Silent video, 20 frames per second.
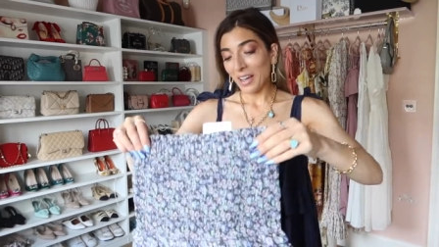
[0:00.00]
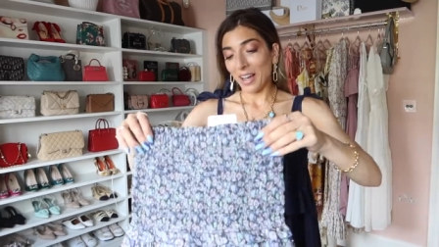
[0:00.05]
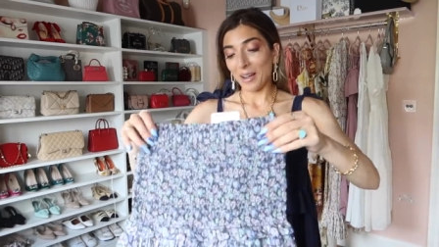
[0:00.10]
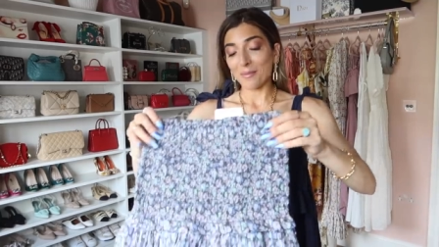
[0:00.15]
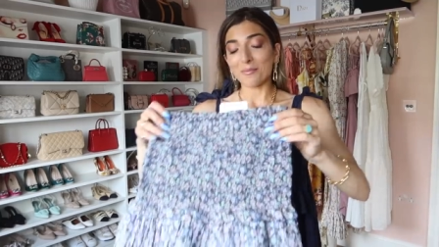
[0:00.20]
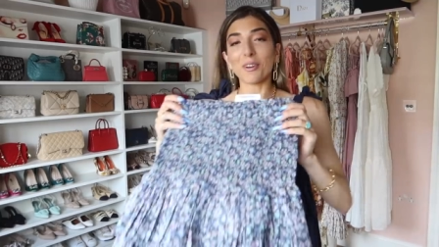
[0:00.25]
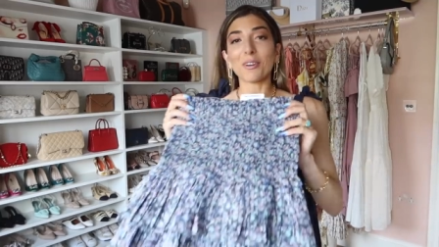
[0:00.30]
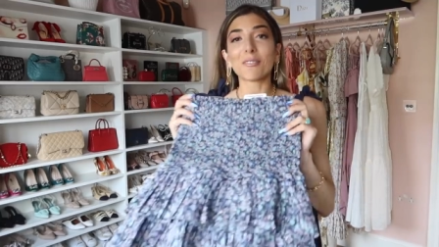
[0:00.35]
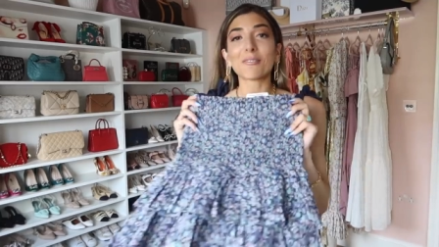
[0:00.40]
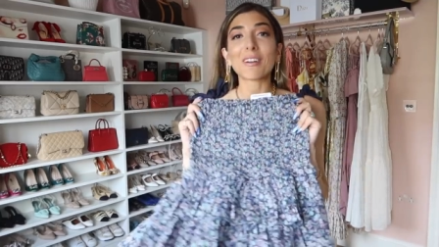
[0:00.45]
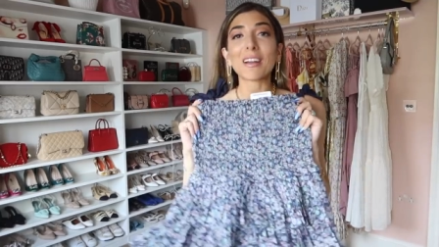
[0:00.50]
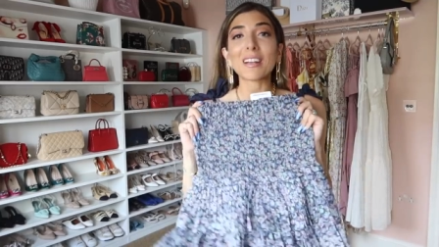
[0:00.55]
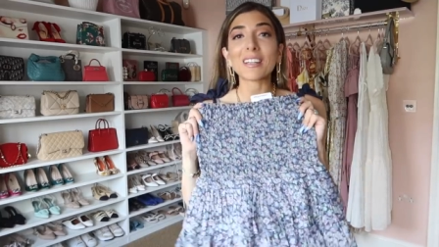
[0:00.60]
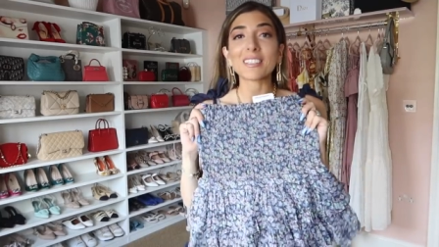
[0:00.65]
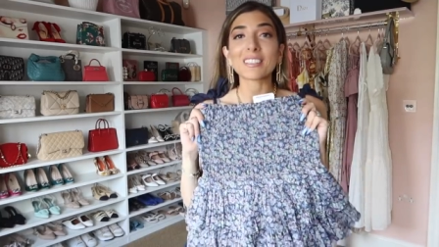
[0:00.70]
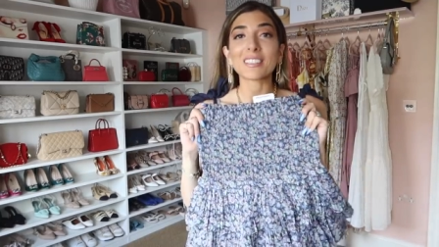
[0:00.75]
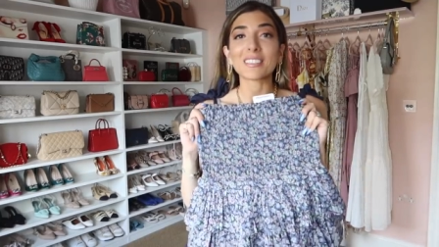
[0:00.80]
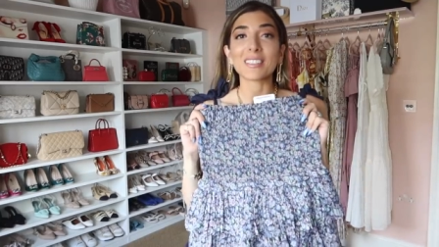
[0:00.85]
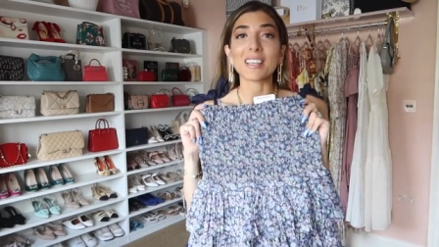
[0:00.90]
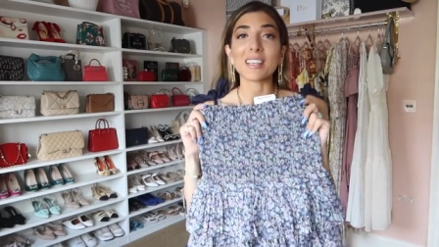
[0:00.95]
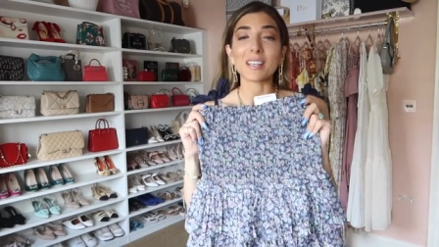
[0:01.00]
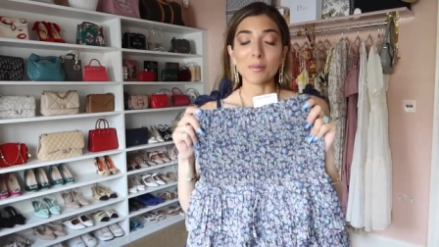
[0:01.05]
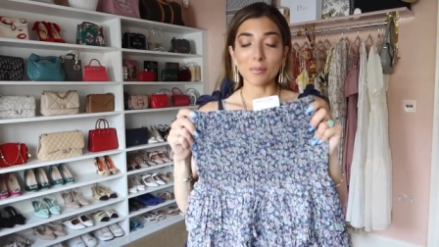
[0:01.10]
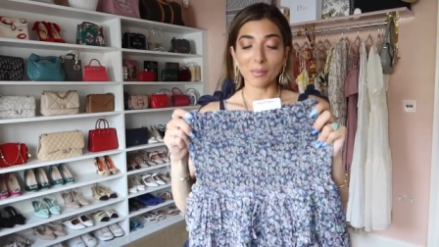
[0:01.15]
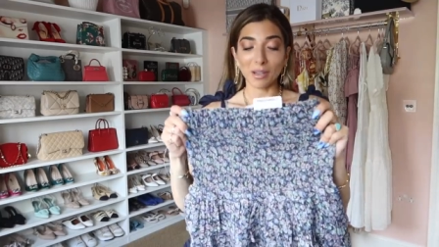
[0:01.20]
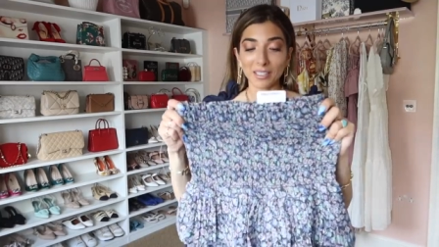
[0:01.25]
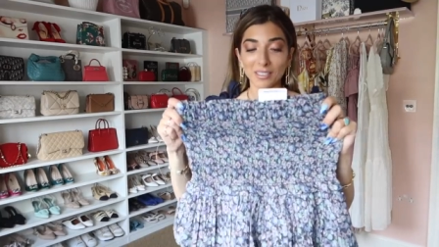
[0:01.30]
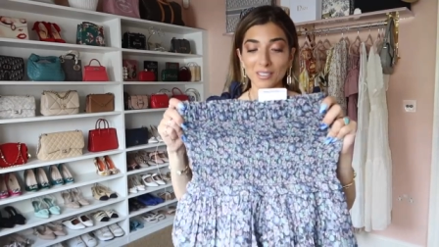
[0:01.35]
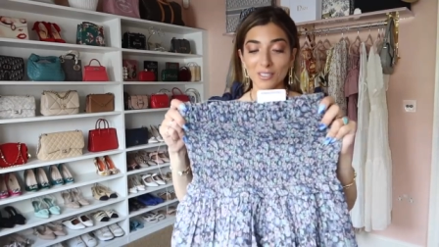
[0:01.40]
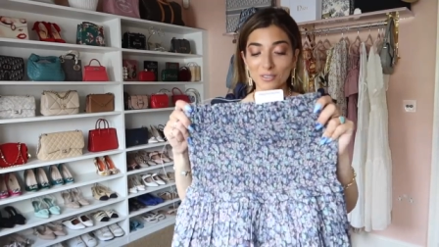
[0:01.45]
I'm not ready to say
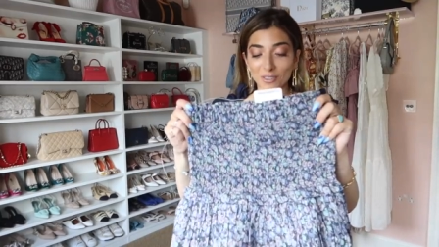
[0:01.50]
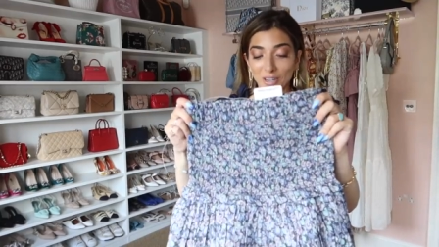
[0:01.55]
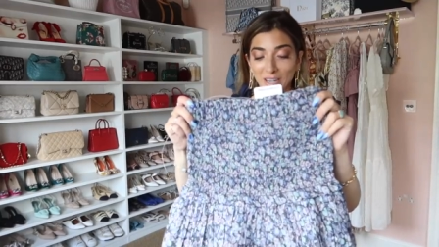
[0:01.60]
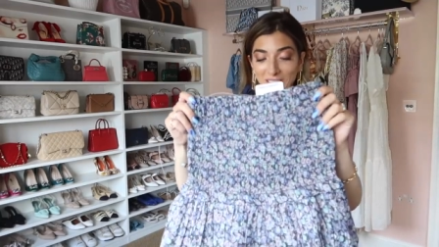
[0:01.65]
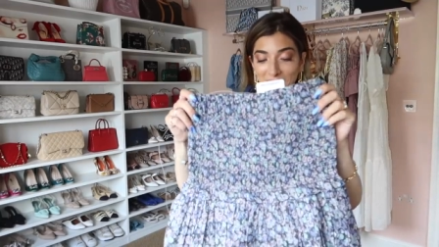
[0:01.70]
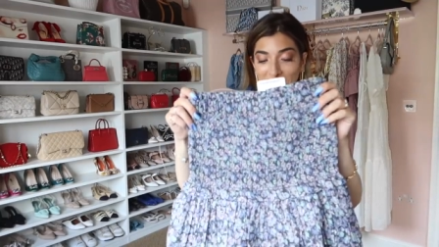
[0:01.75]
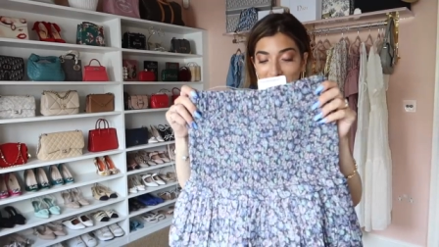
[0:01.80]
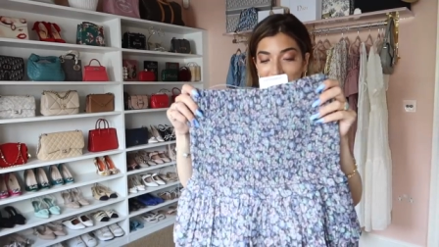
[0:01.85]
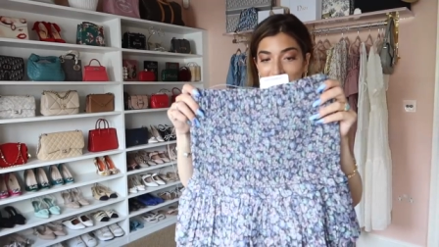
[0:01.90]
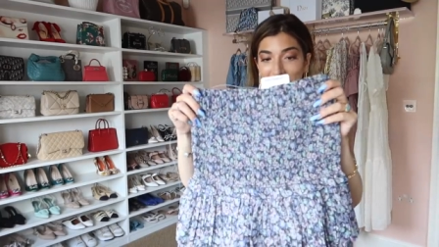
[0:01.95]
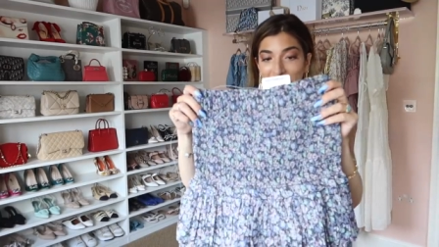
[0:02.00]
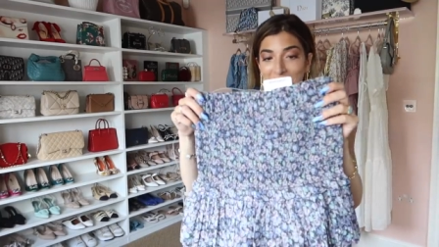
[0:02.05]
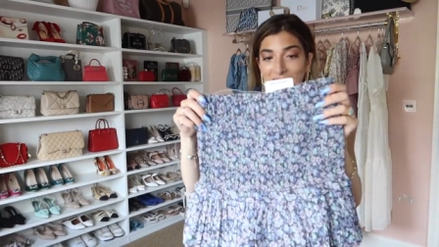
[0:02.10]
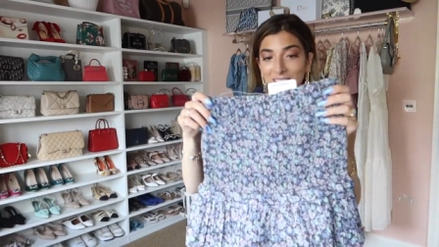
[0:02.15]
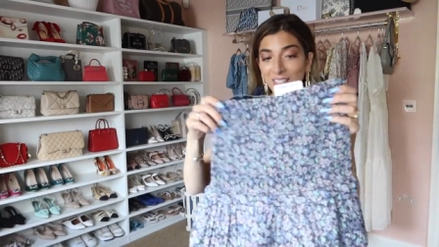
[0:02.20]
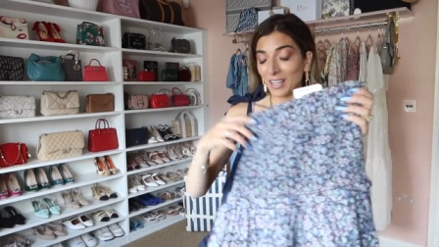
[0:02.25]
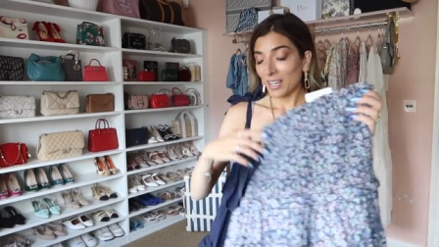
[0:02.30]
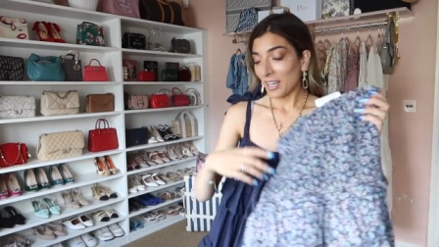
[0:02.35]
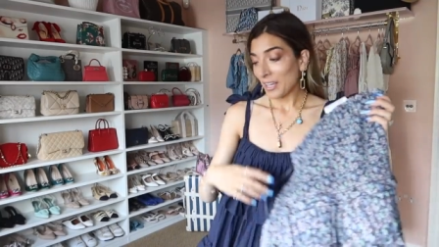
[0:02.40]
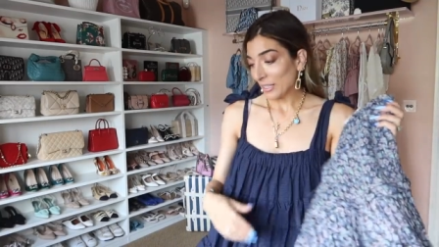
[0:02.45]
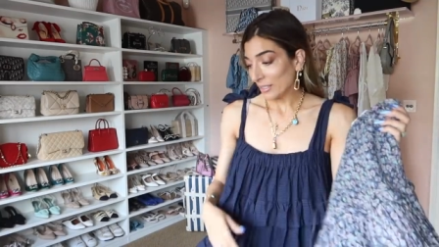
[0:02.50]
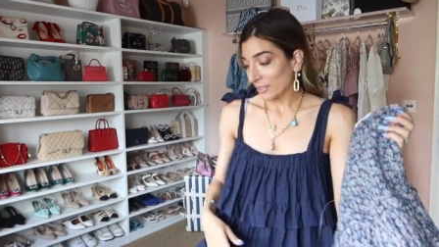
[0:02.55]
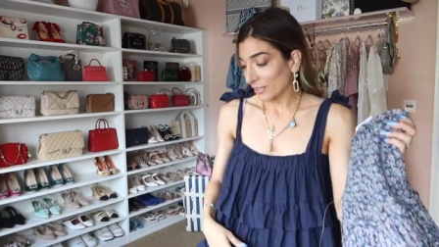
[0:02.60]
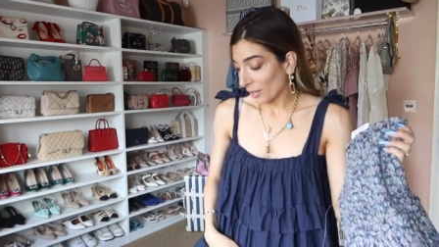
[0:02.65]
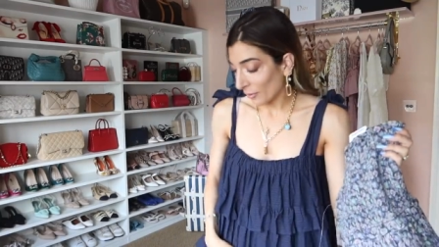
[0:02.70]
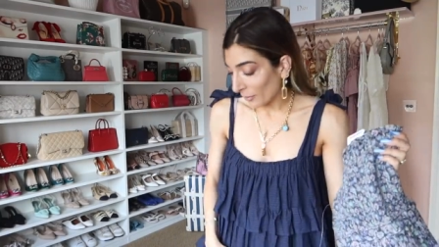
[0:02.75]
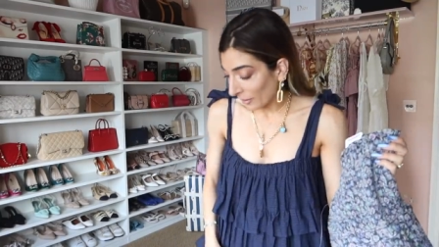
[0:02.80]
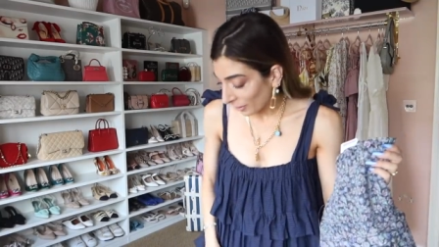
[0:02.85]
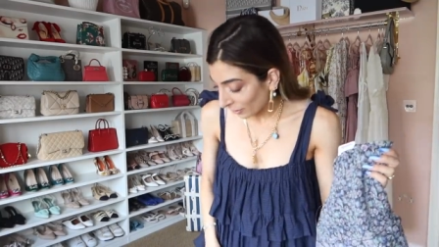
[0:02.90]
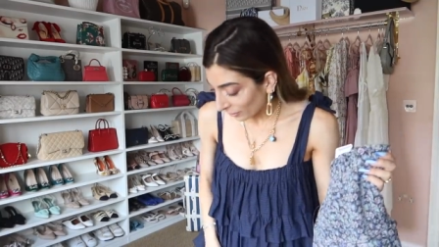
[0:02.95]
goodbye to dresses. So I